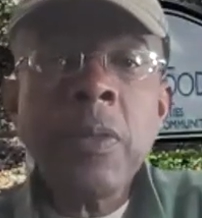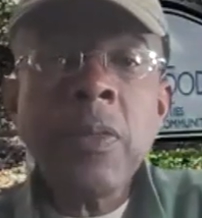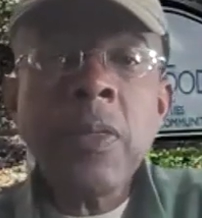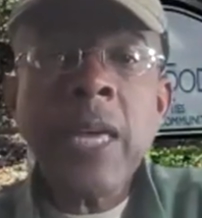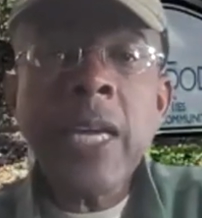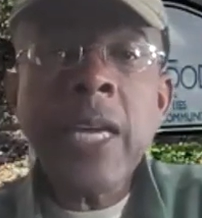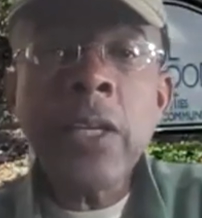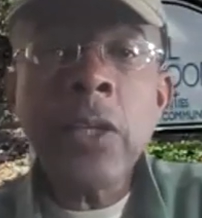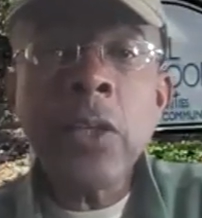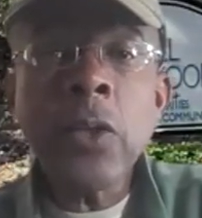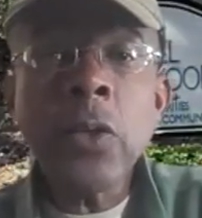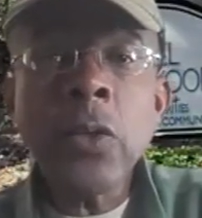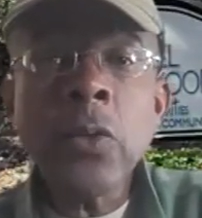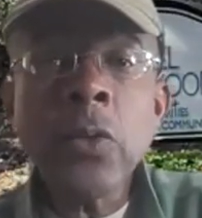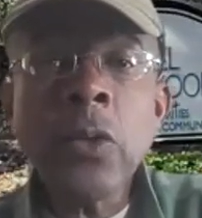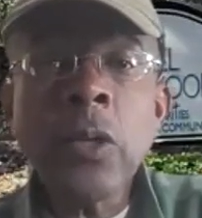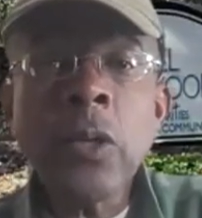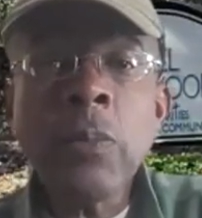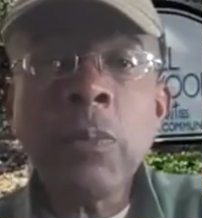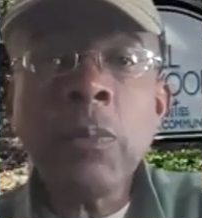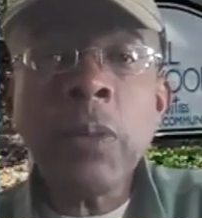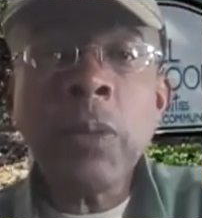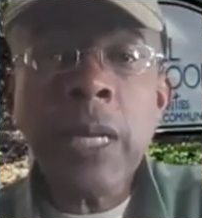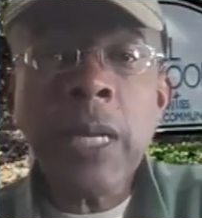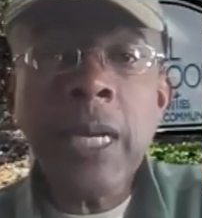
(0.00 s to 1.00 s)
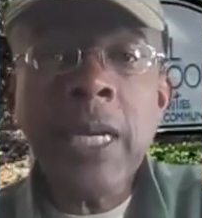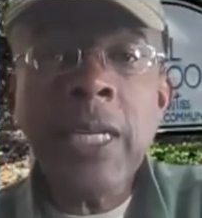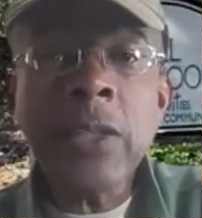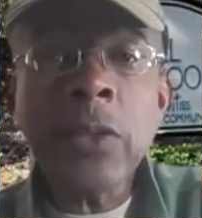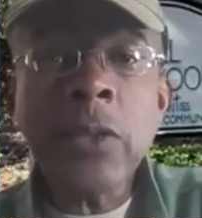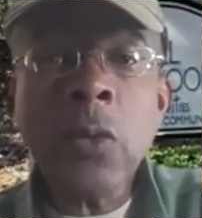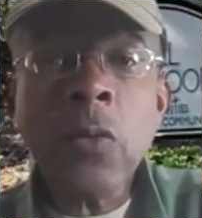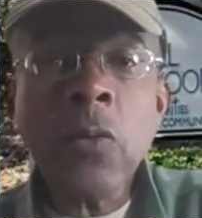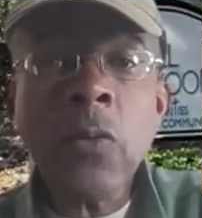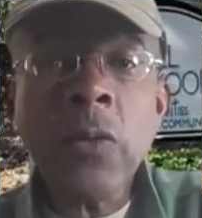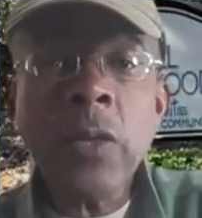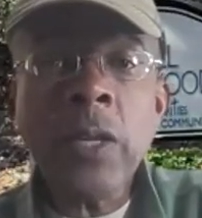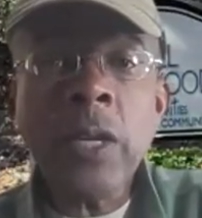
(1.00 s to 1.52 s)
they do the plays
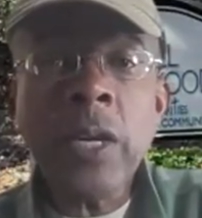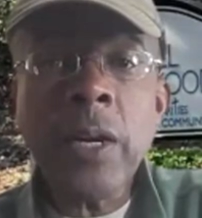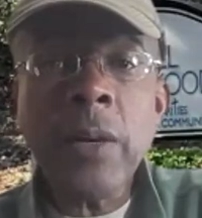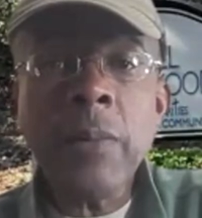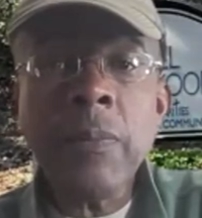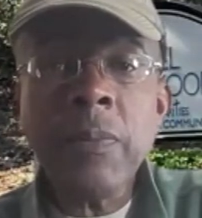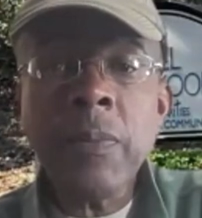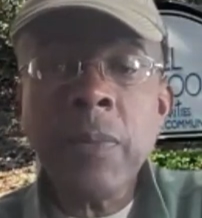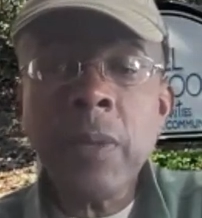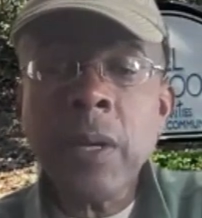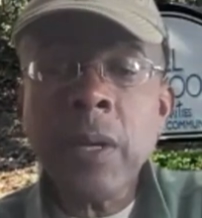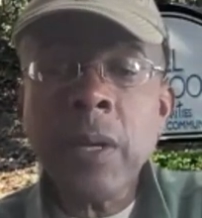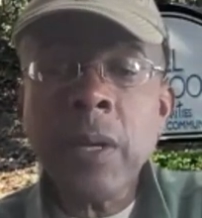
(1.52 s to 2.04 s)
over there.